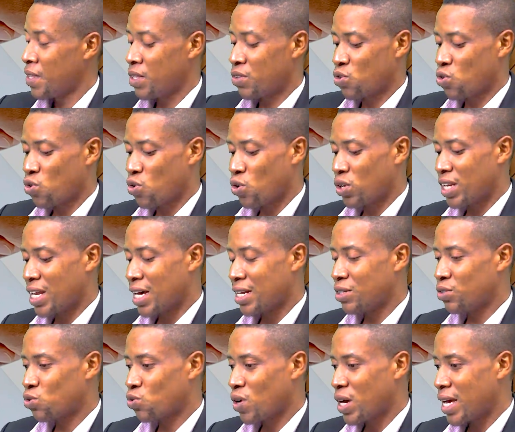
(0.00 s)
So that
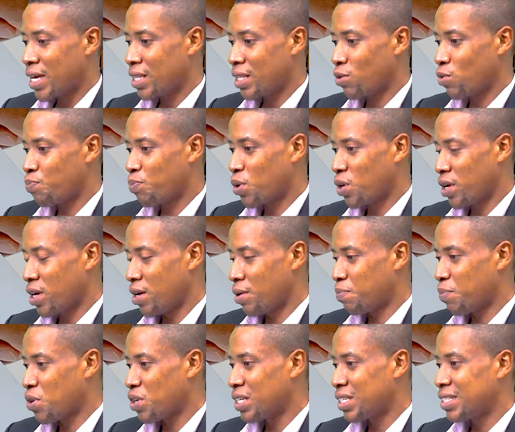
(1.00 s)
is why
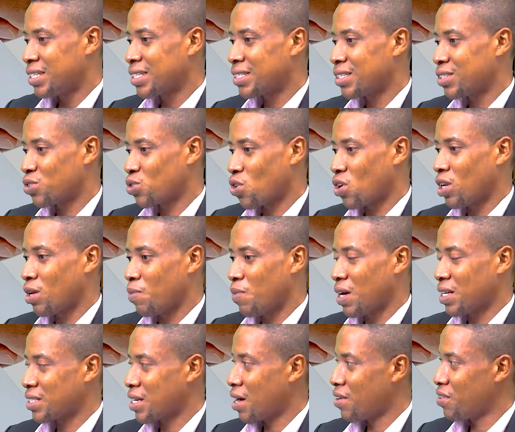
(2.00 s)
politics is all
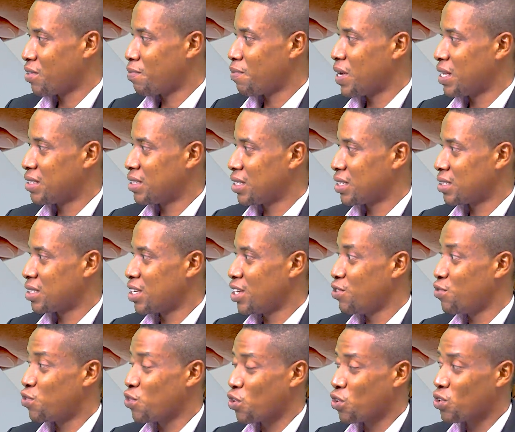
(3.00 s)
about arithmetics.
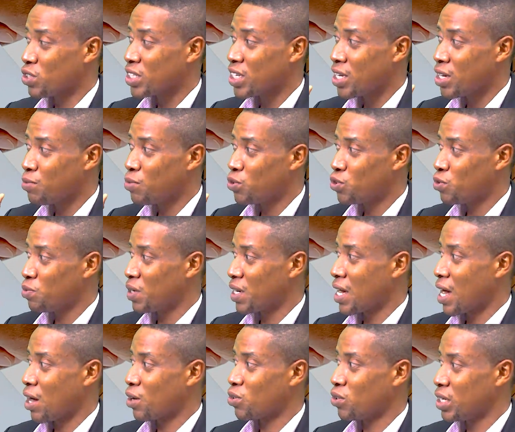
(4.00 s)
If you're not able to be
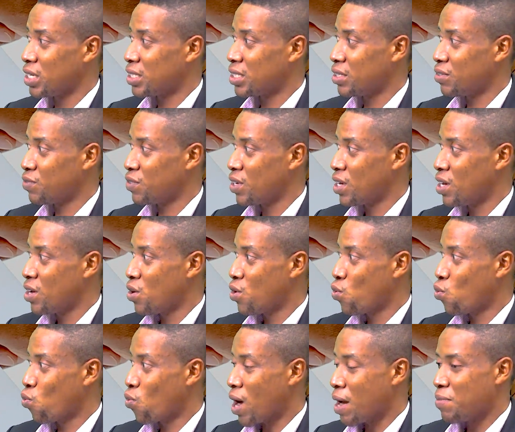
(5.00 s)
calculative,
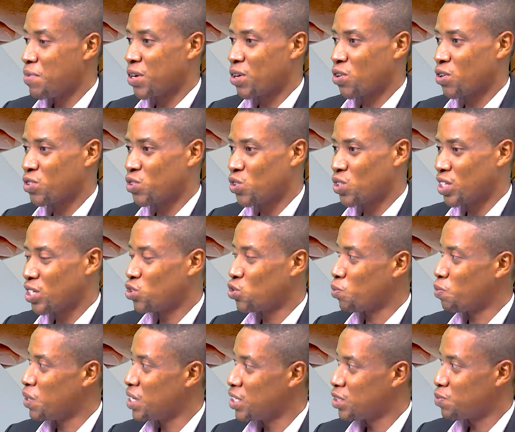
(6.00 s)
why? Because you need to
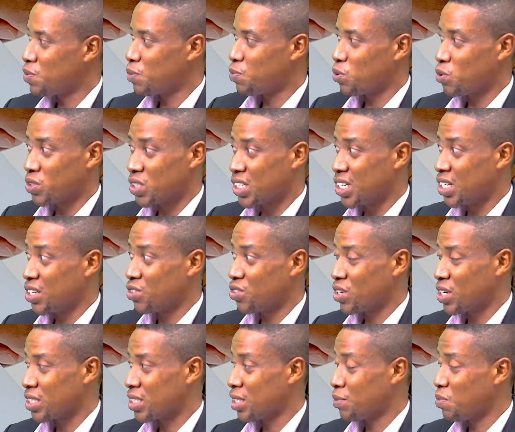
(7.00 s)
please people's
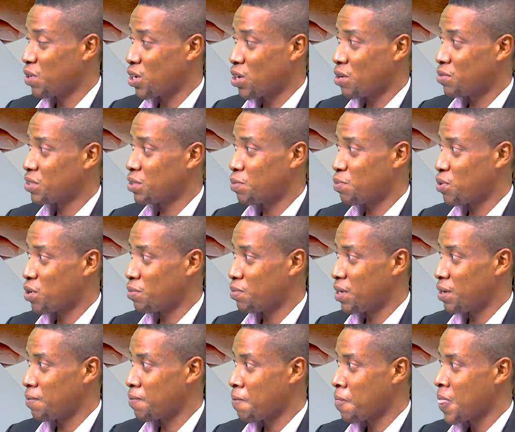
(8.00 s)
interests. It becomes a
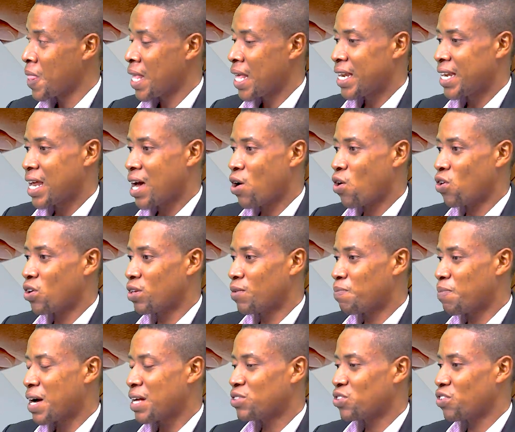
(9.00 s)
problem. Now, on the
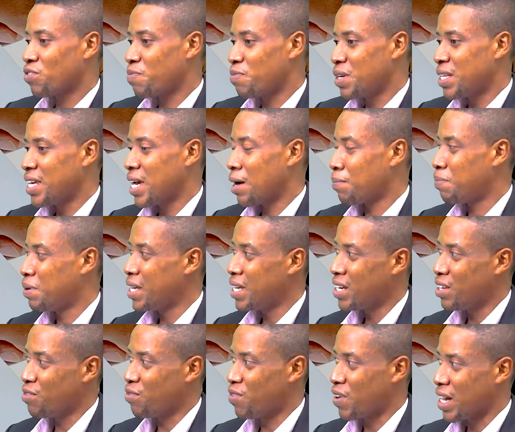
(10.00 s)
part of media
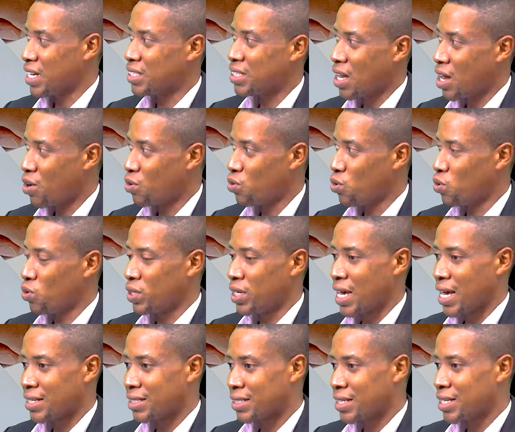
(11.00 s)
playing a vital role,
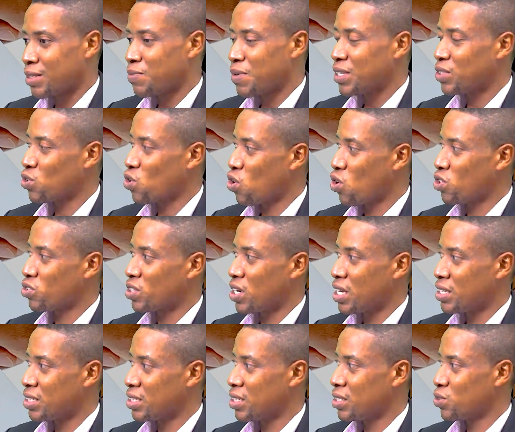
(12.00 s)
there are statements or
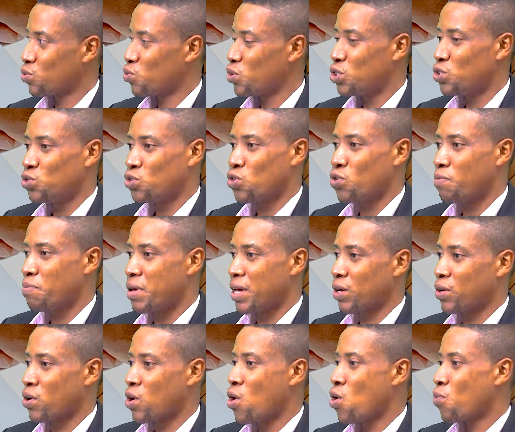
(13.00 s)
utterances which you don't
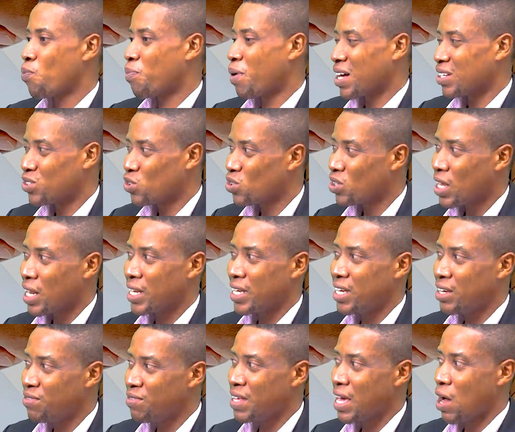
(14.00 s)
make particularly
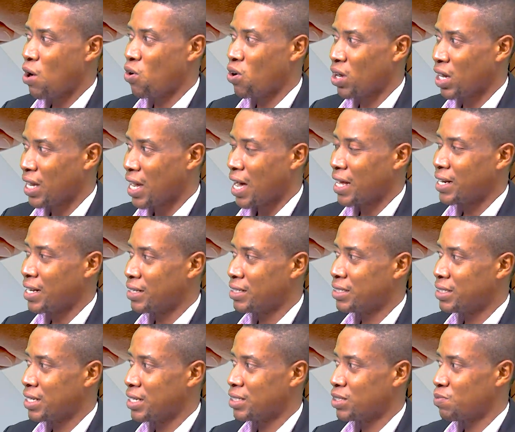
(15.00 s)
if they are unguarded
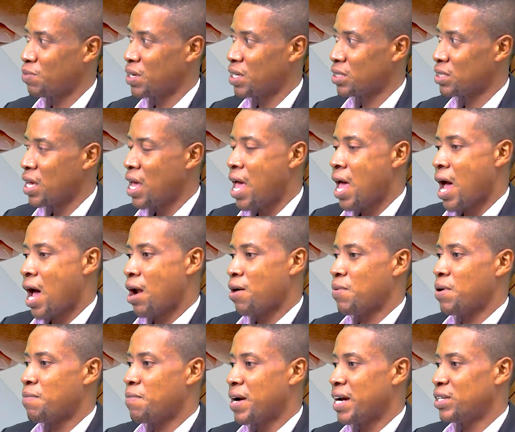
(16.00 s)
statements. I
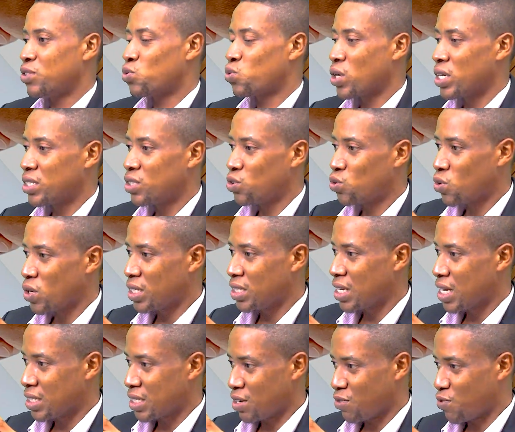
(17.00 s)
remember in 2020,
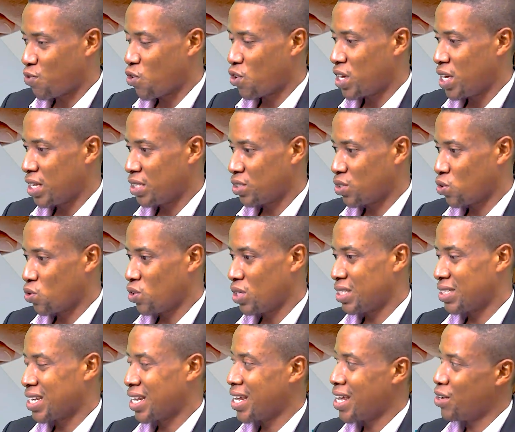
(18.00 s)
as of 4 years ago, they
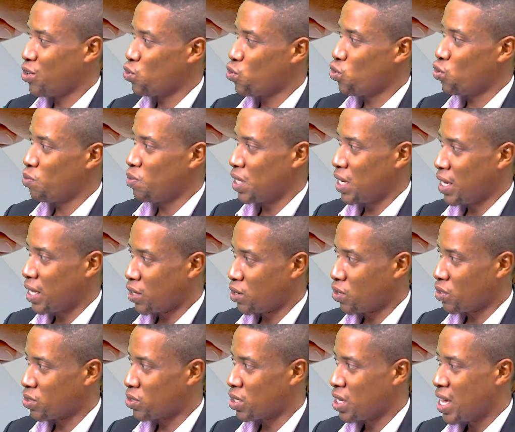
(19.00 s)
said Edo no be
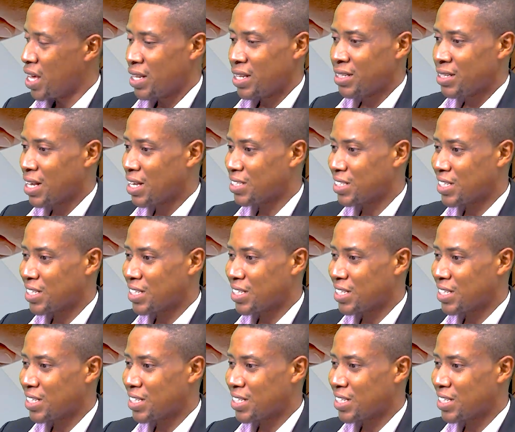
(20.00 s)
Lagos. These are